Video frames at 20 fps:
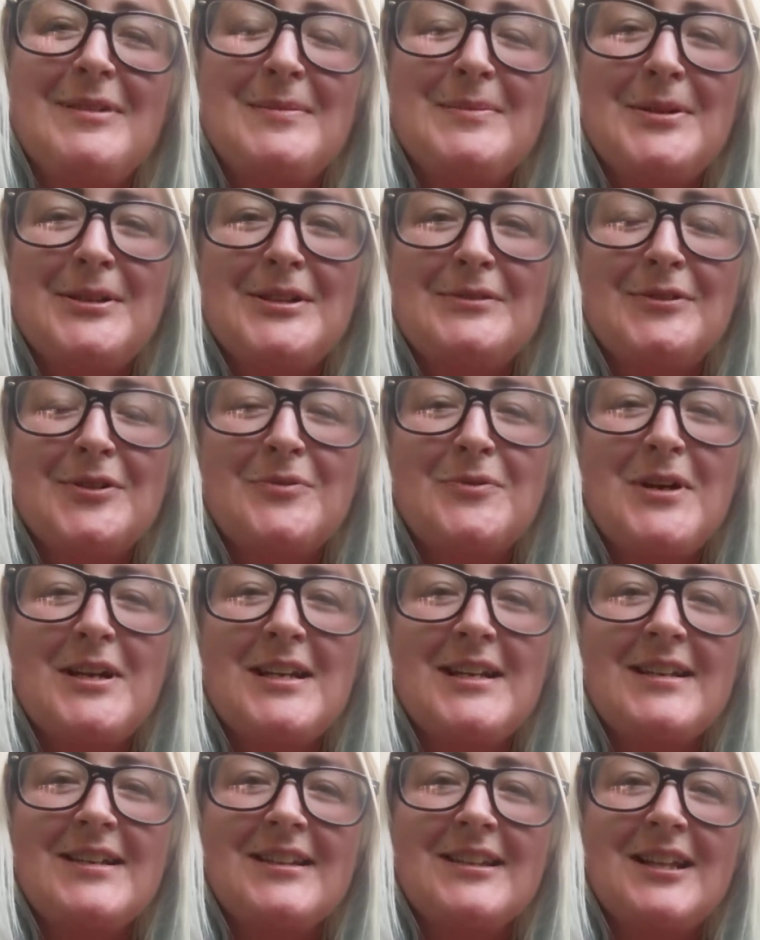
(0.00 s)
people that were
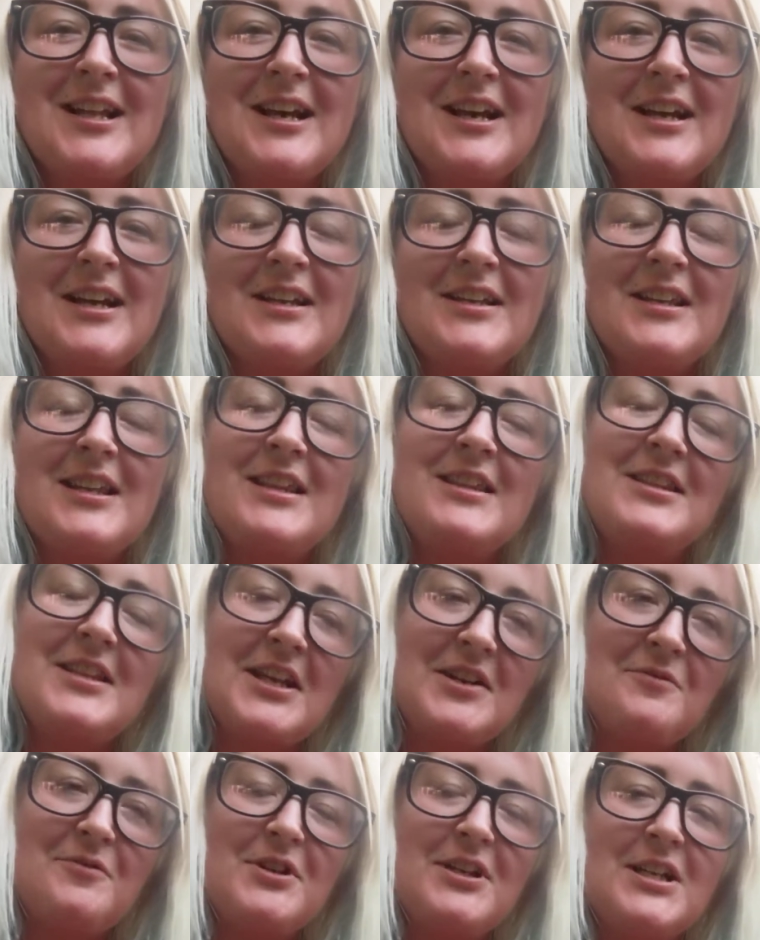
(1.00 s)
waiting in line
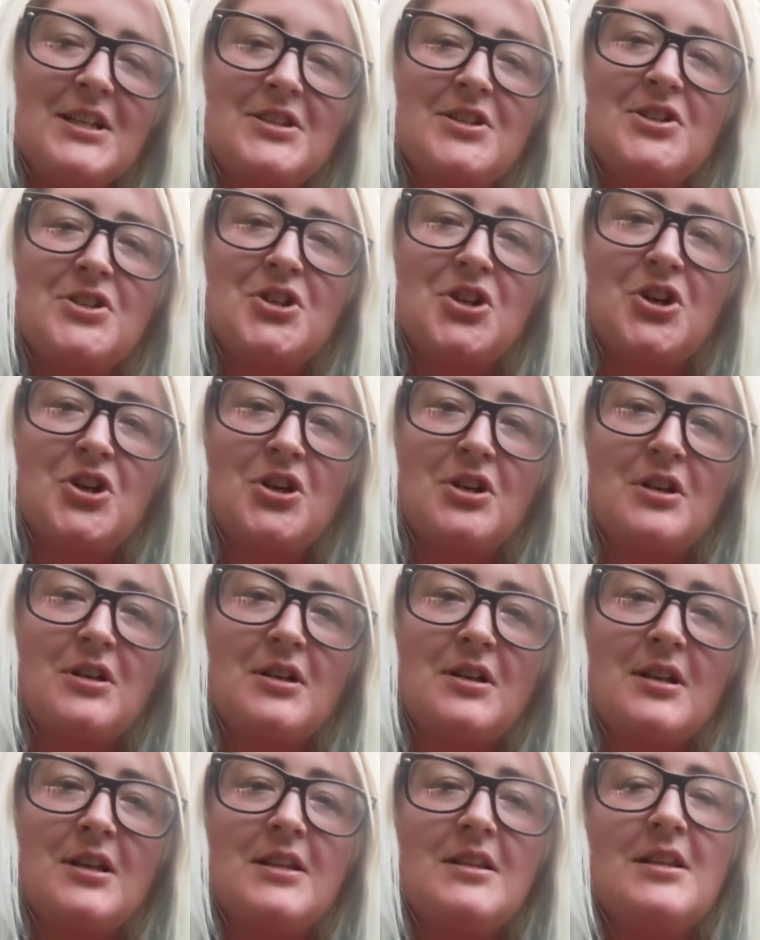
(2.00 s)
then would get the
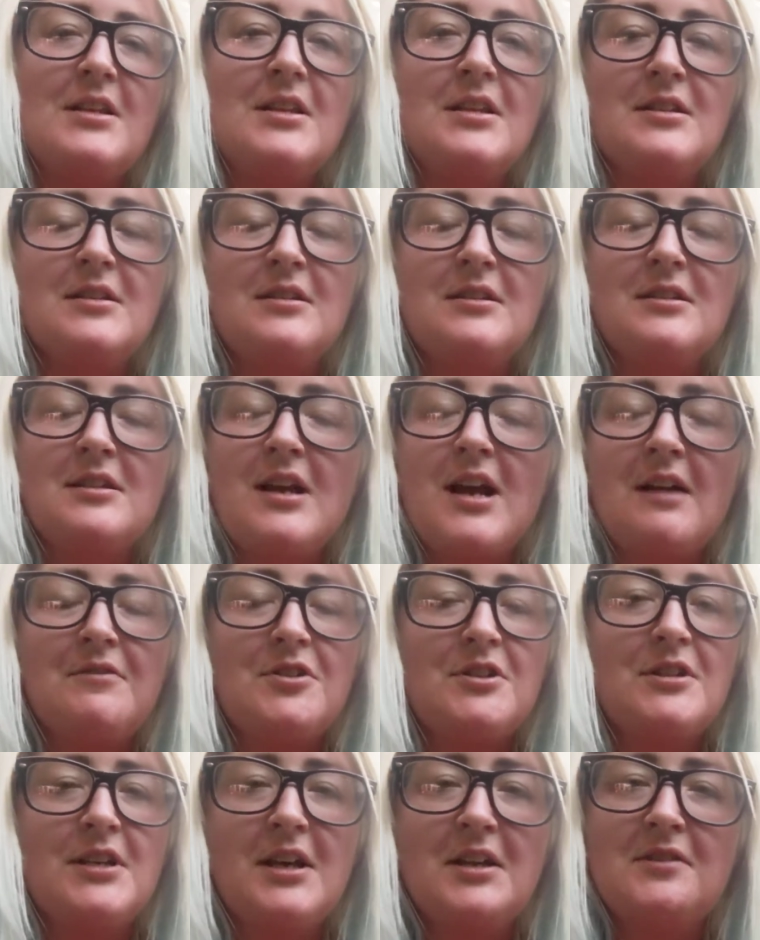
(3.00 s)
turn, and then
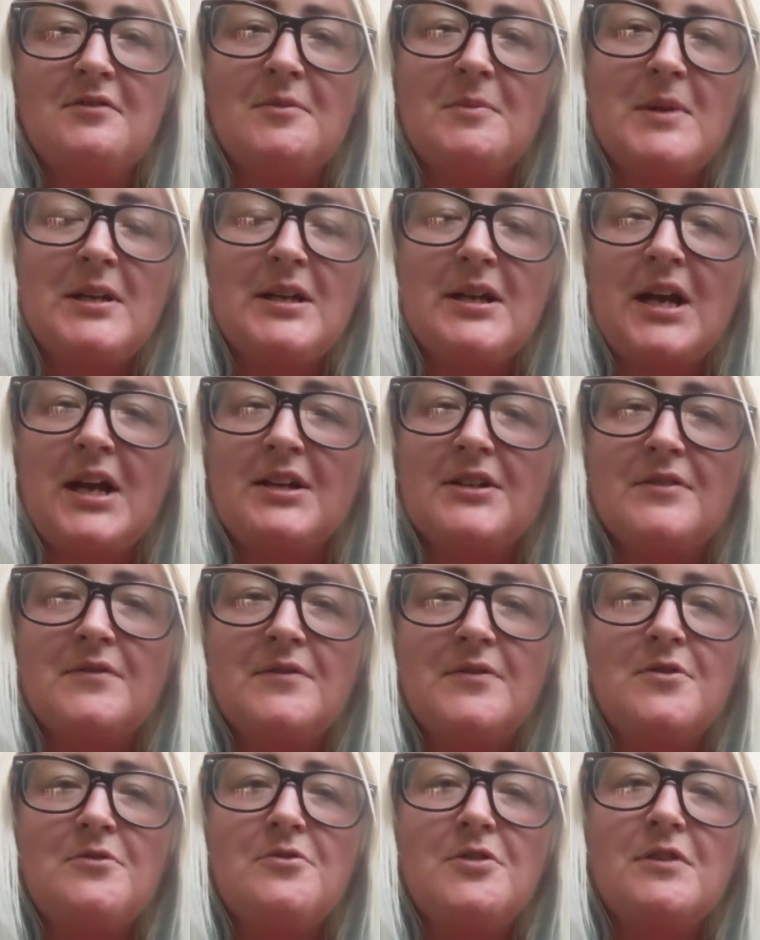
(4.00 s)
after that it would be kind
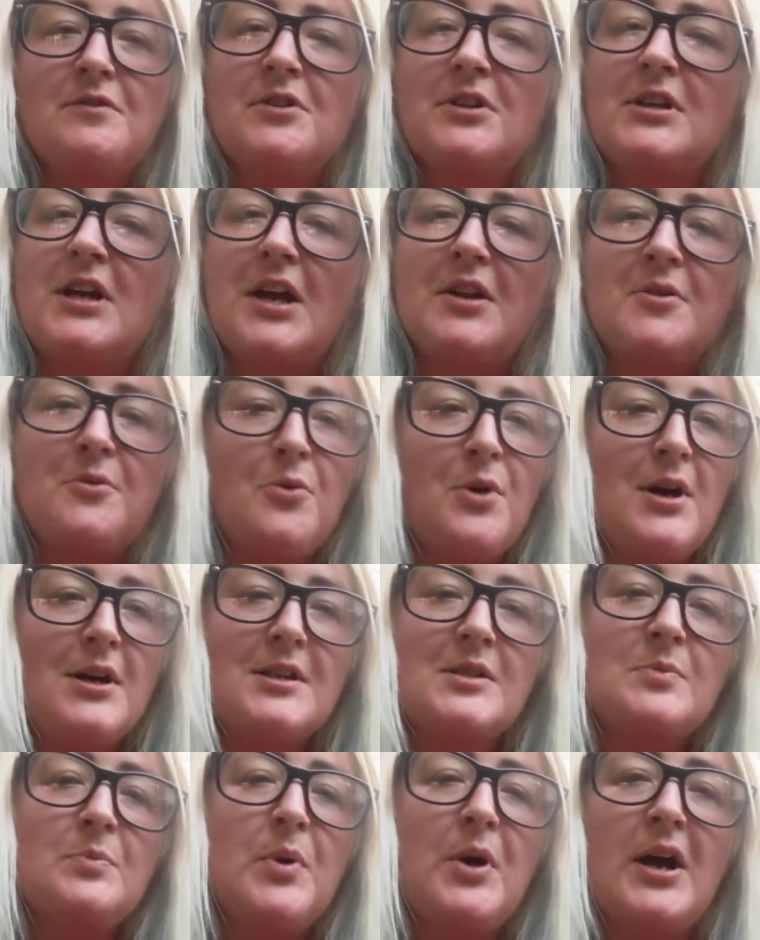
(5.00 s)
of whoever kind of
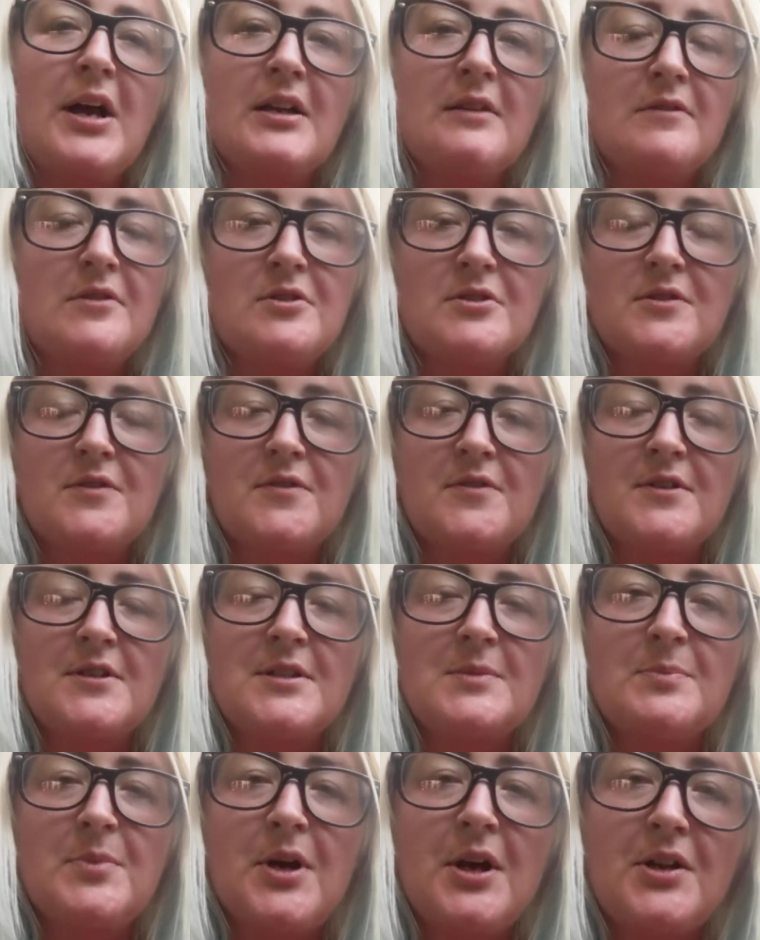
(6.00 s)
walks by. If there's a
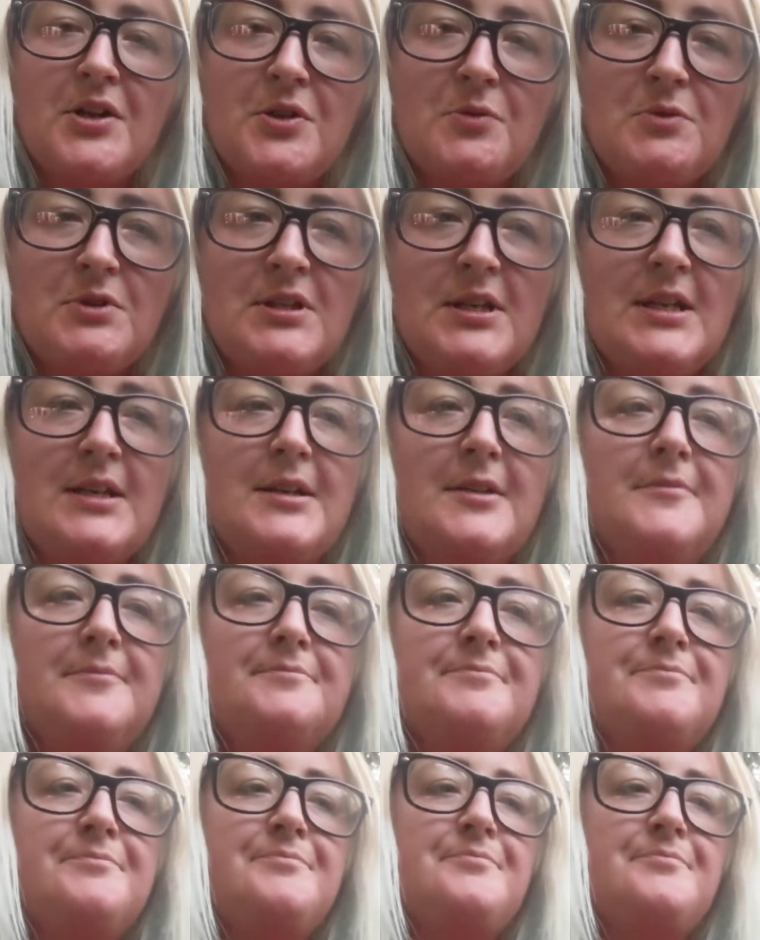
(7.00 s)
free spot, you would take it.